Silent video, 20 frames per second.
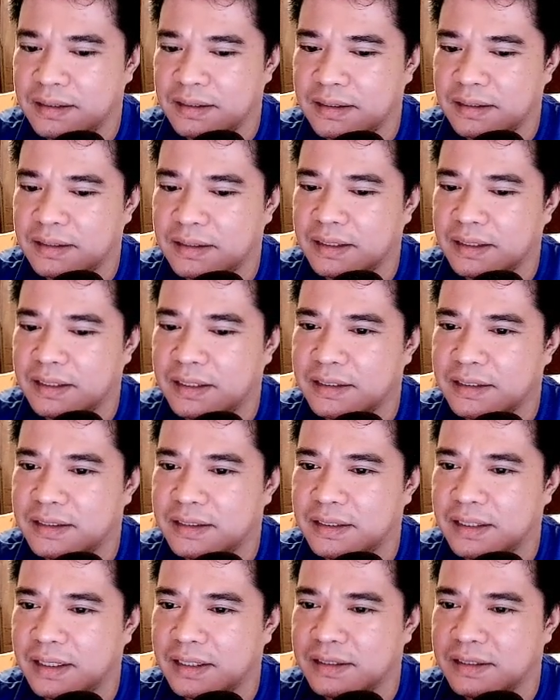Okay, let's
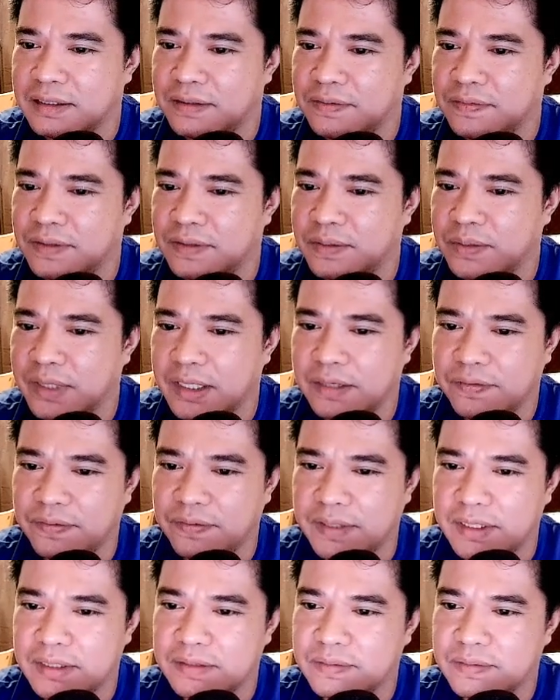see, guys, if we can
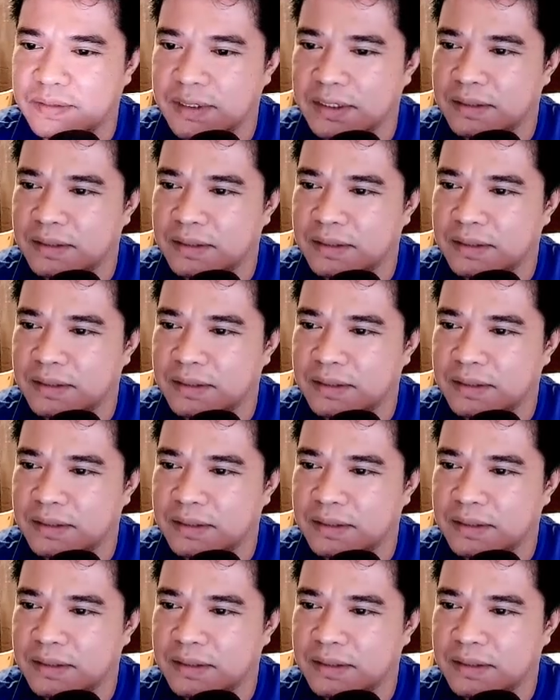defeat this one.